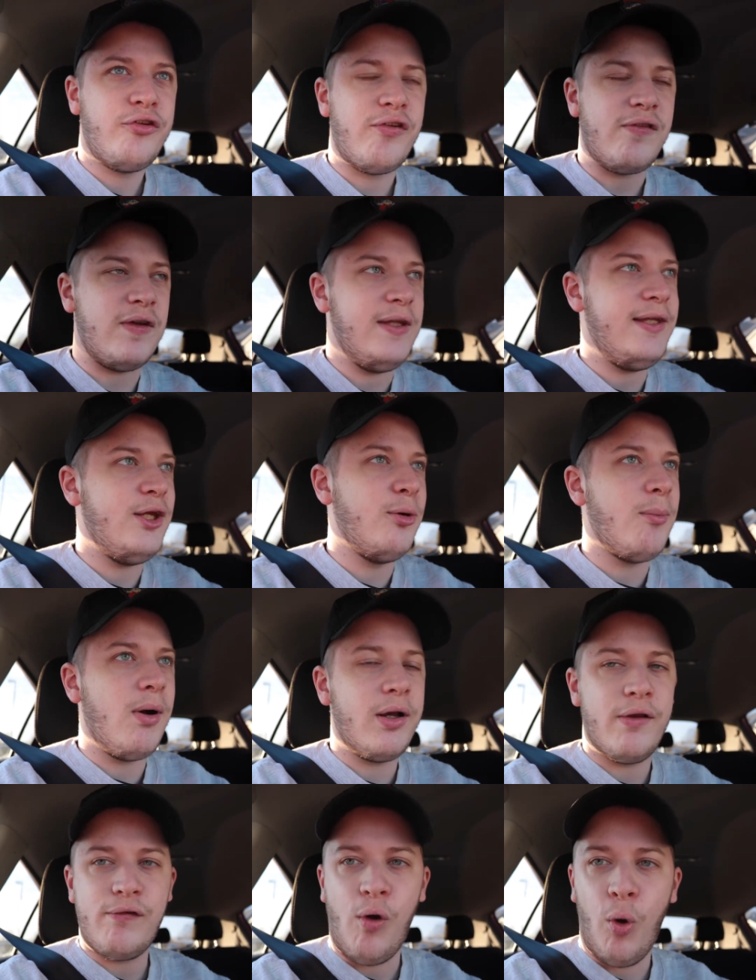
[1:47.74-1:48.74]
just a
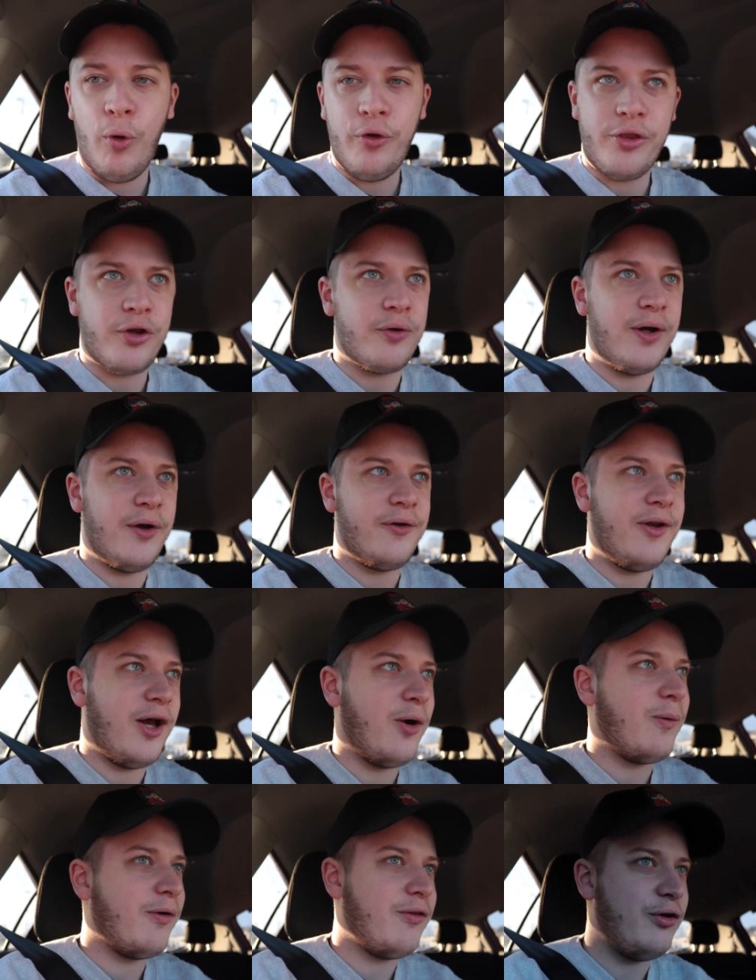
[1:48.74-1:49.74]
humongous hole in the ground now
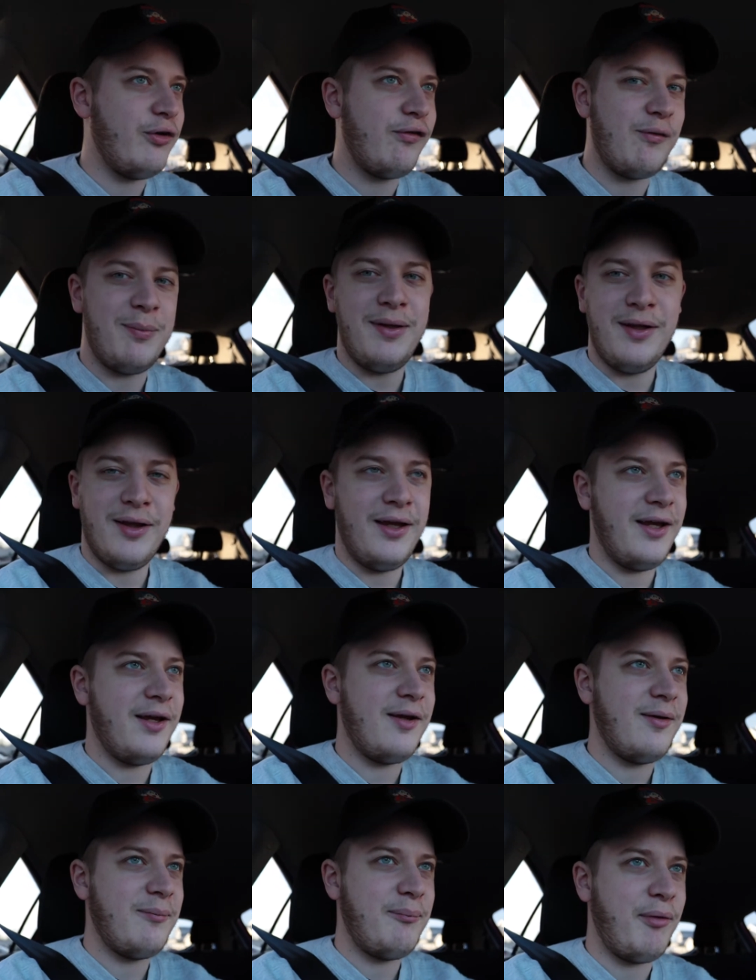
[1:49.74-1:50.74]
where there used to be like
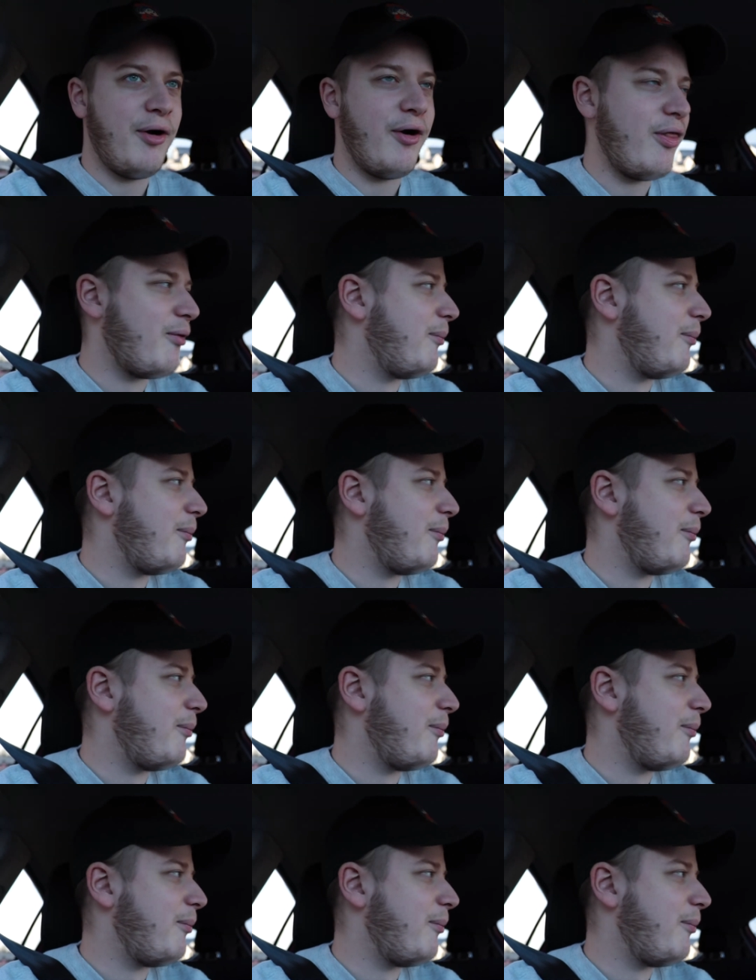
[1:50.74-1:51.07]
part of the